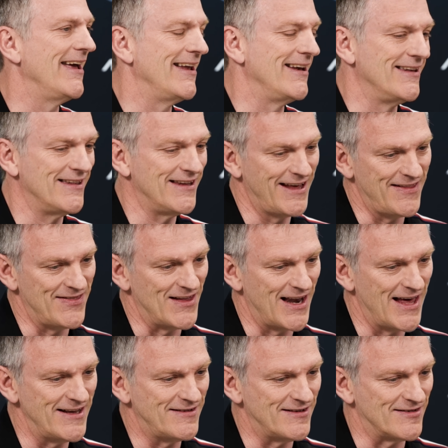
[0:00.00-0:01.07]
in in the
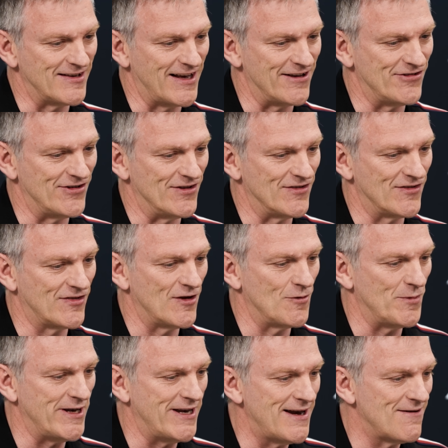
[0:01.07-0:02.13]
later sessions that
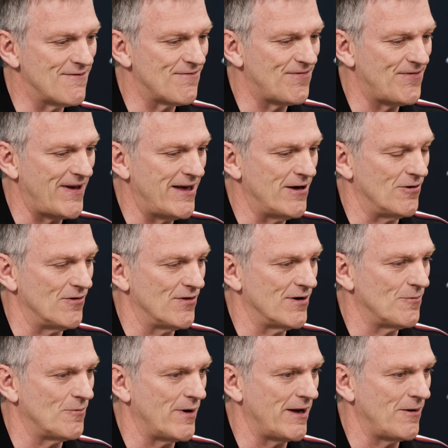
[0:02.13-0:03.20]
we didn't feel
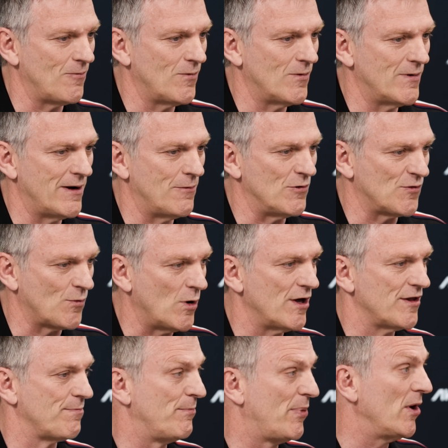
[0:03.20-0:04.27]
that we w it was
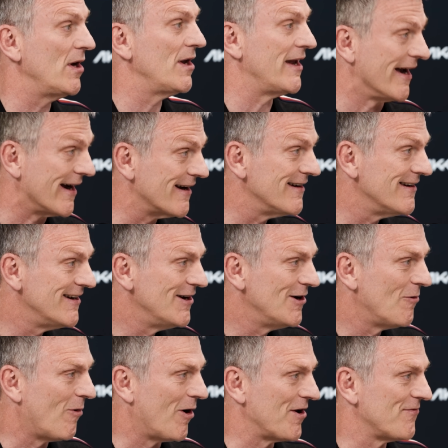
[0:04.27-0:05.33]
worth burning
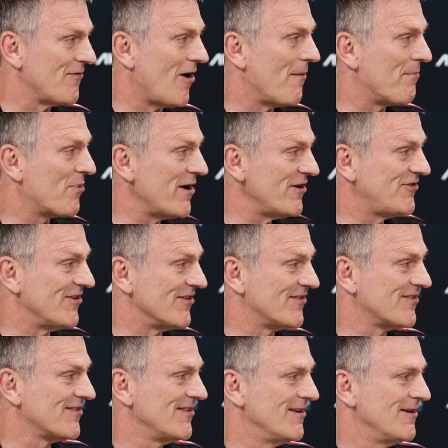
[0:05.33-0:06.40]
one of our
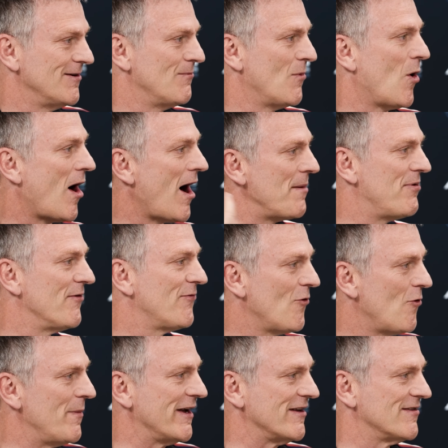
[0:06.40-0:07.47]
precious more
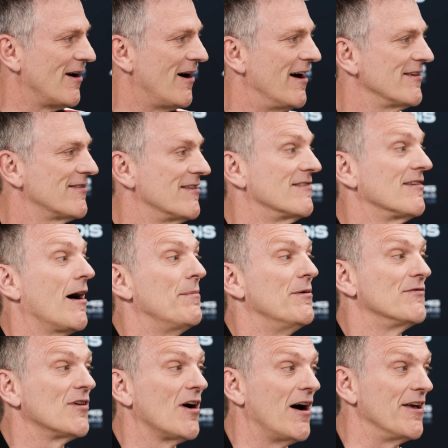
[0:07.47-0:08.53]
high-performing tyres, the type
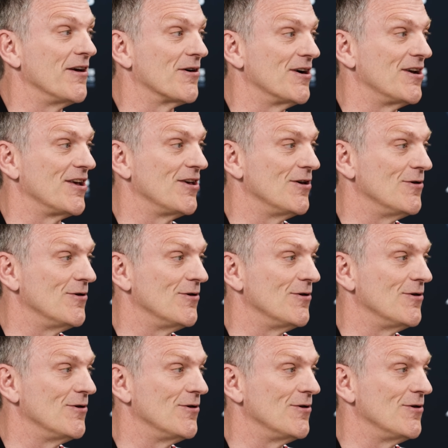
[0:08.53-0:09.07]
of tyre you're going to